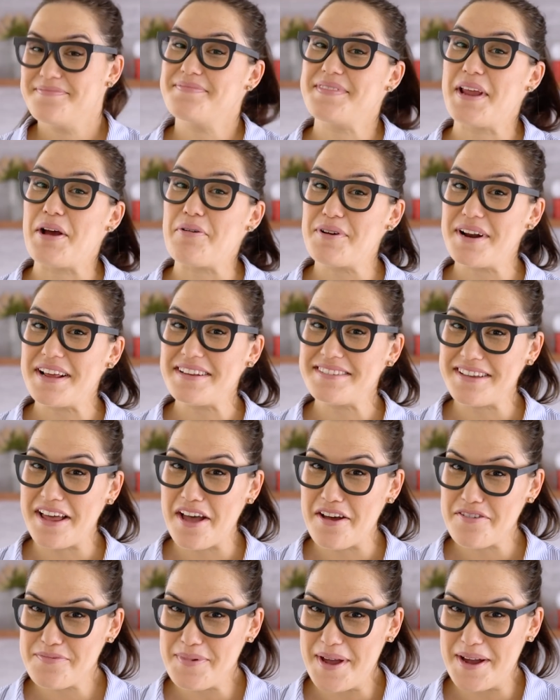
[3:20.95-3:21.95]
Now what I
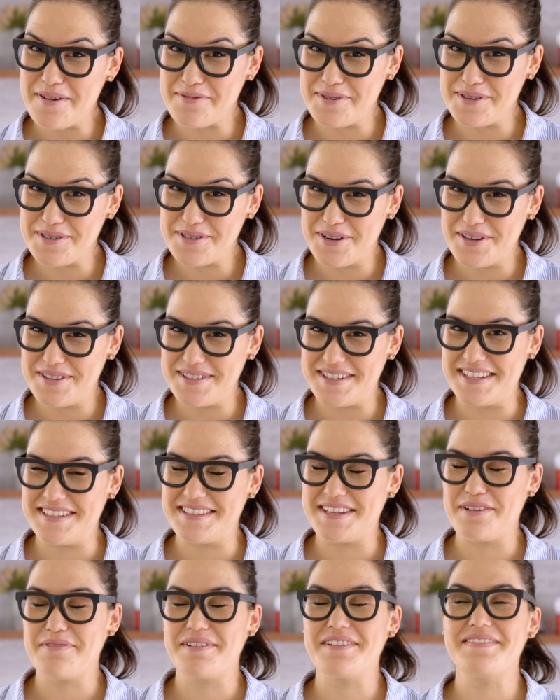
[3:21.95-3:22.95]
love about wontons
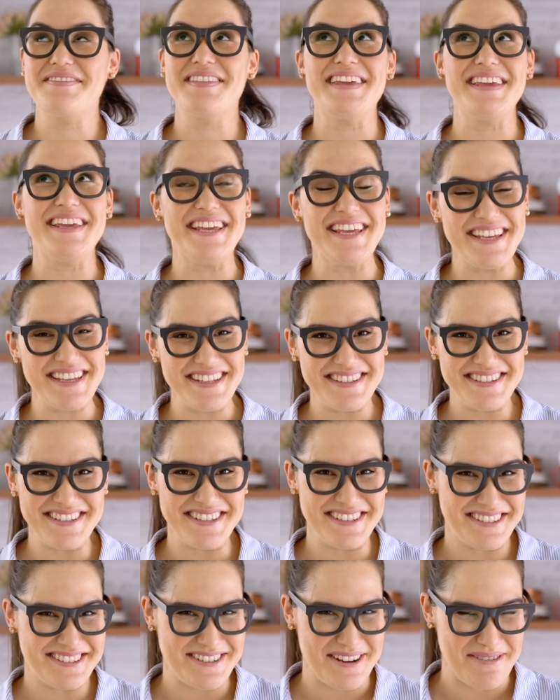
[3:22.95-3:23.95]
is they're one of the
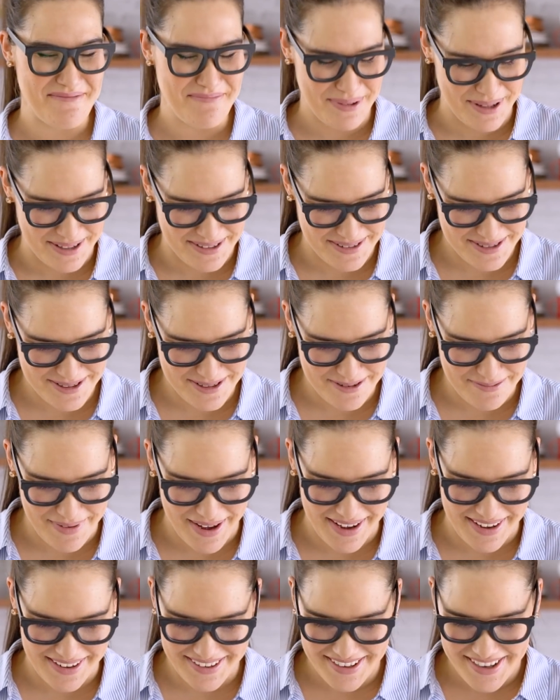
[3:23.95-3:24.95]
easiest dumplings to
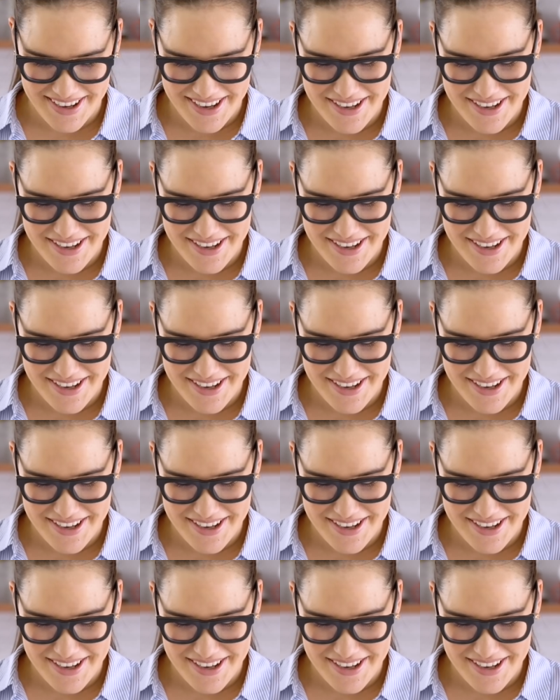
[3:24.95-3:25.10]
make.